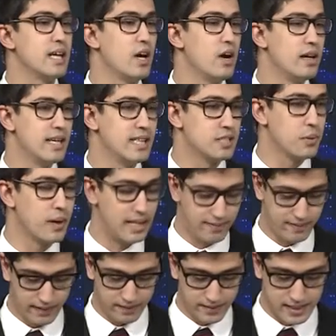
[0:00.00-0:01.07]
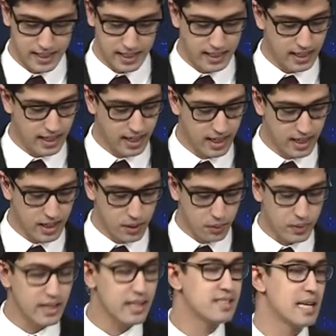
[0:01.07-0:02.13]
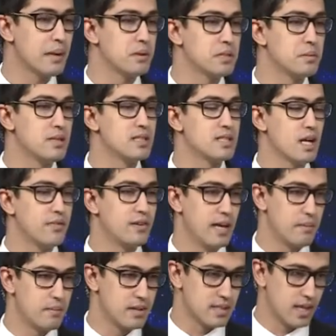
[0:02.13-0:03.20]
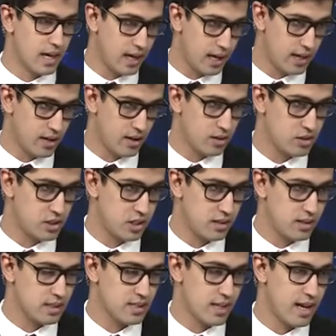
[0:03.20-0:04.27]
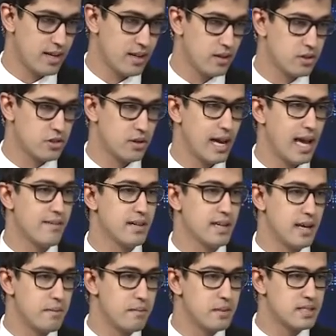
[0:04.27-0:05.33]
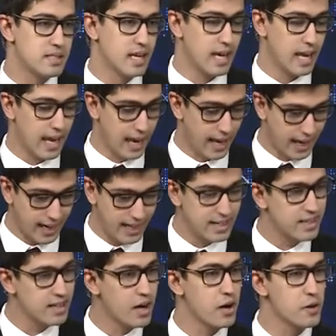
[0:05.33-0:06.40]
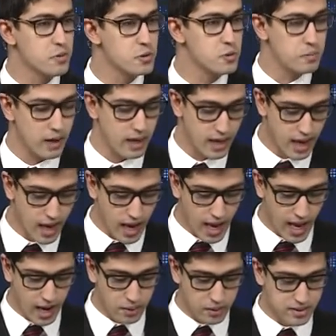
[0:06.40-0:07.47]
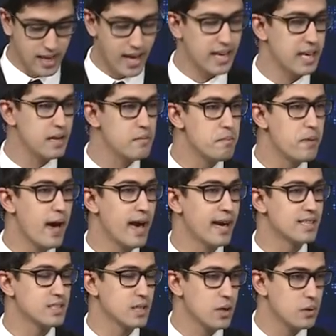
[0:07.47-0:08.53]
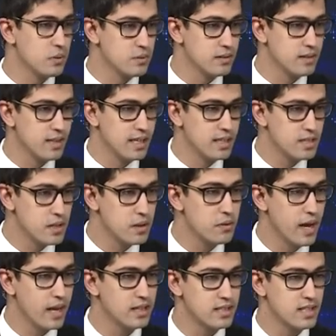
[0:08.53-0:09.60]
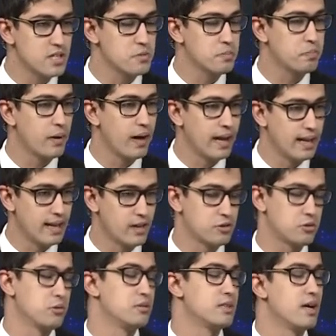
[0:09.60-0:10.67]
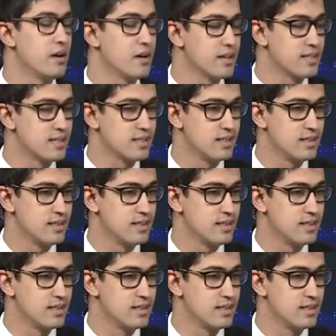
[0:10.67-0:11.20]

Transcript: early 2015. With the establishment of an embassy here in Algiers and Algeria having an embassy in Nairobi, how would that impact on the two nations' bilateral ties?